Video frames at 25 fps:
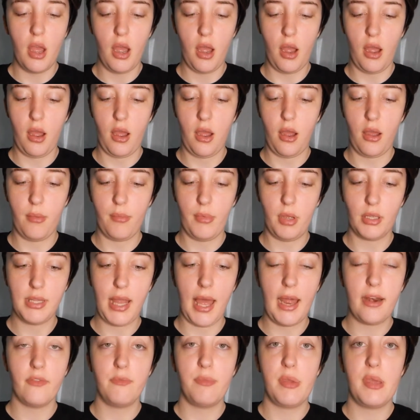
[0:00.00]
A
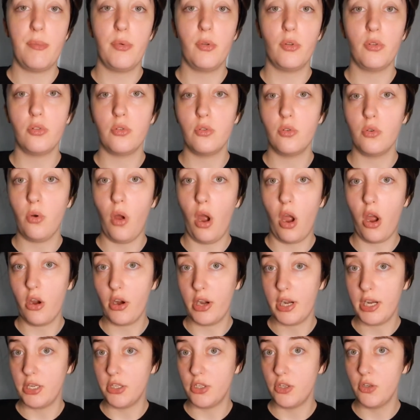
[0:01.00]
lot of people who
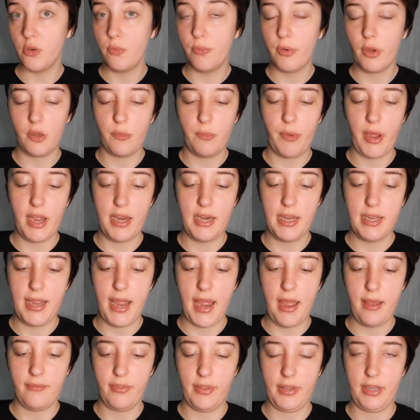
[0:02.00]
already do bookbinding
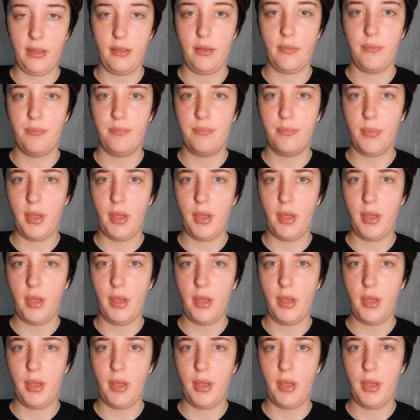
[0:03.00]
have like a